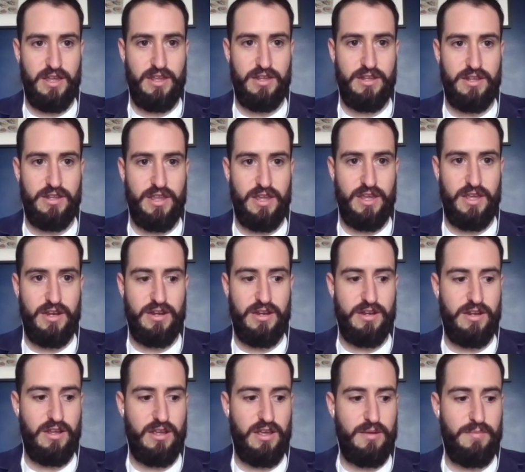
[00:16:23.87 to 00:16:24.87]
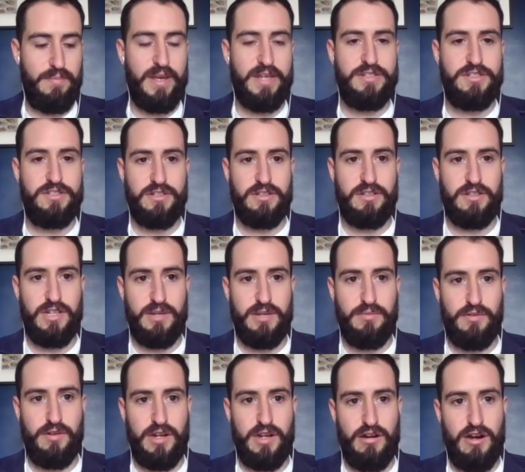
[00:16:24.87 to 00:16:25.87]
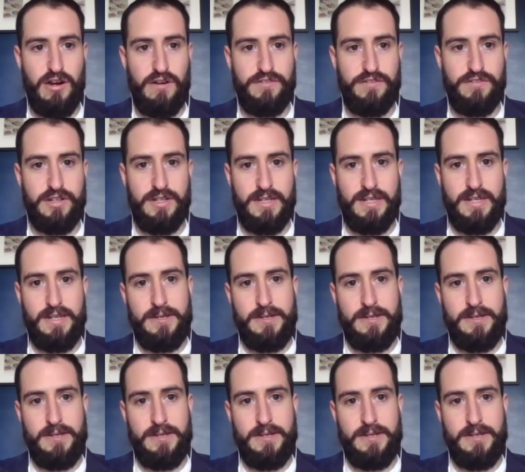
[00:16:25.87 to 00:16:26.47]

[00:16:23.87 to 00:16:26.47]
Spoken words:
and then Bastian the year after.